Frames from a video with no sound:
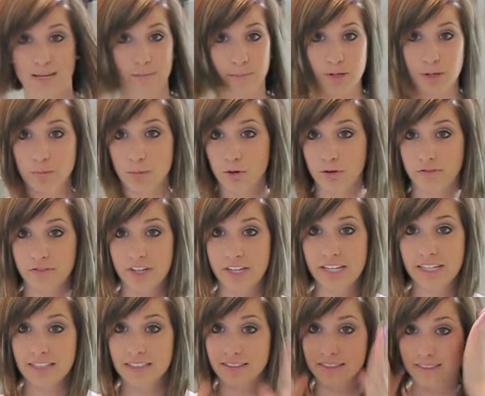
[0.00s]
big
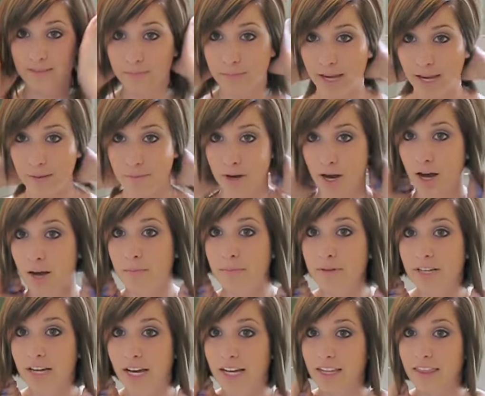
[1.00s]
poofy,
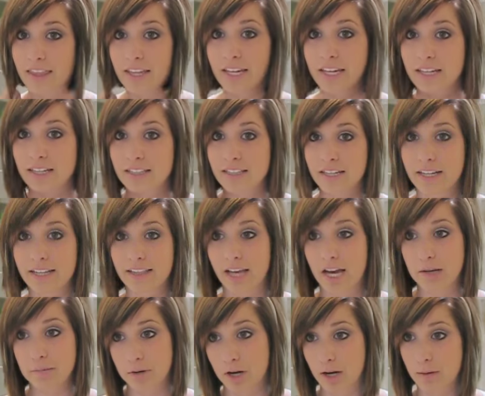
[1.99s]
A-bob kind of thing,
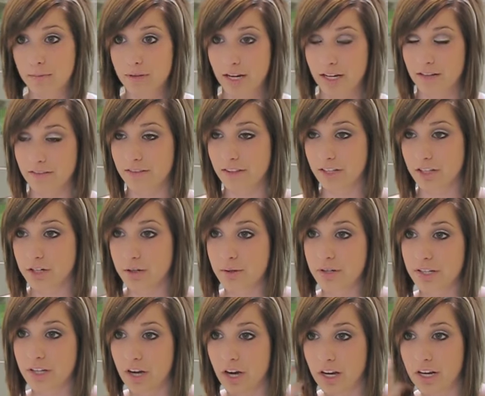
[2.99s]
A-line bob kind of thing
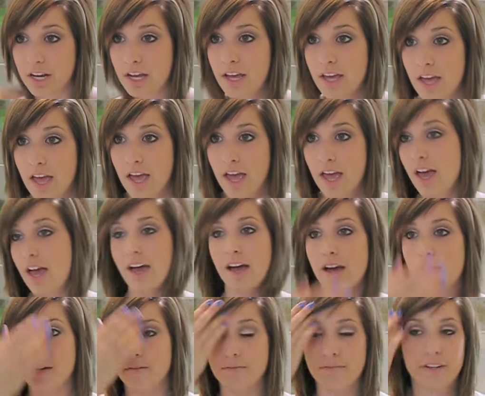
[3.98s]
going on.
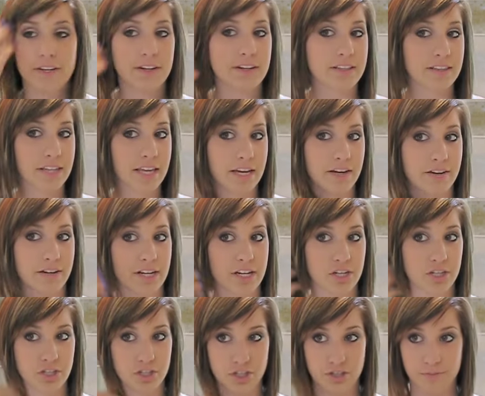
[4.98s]
Very
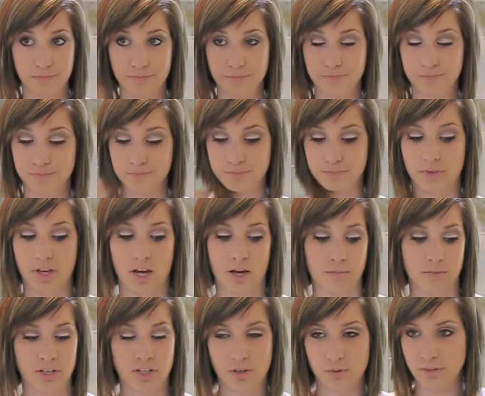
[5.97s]
layerish.
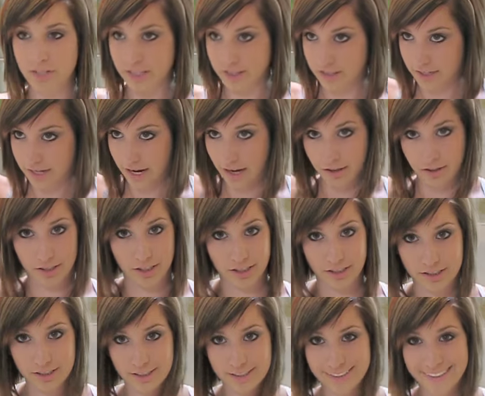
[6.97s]
You don't need the color.
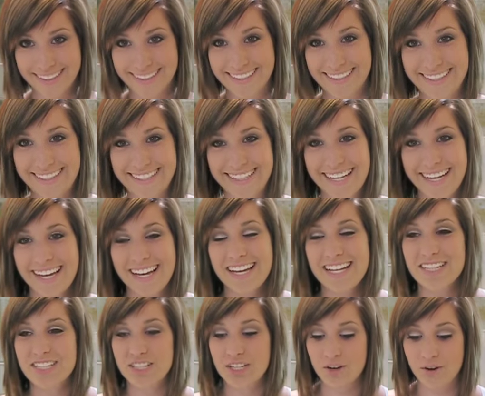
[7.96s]

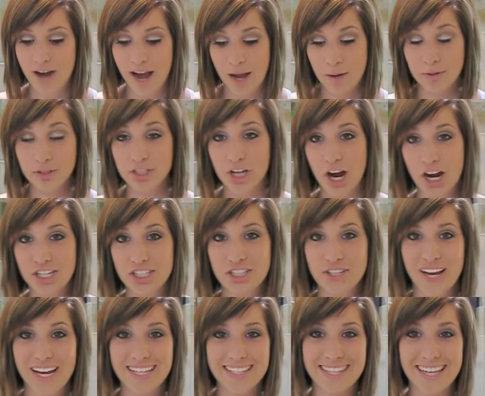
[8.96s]
So I will talk to you
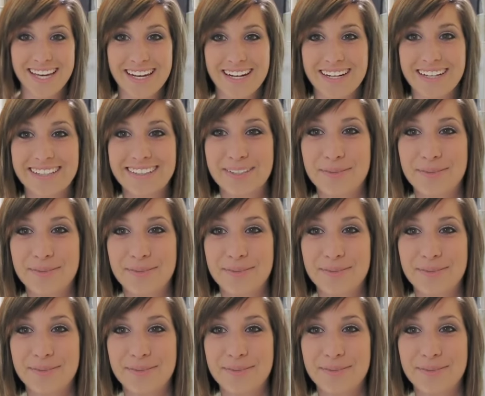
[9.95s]
guys later.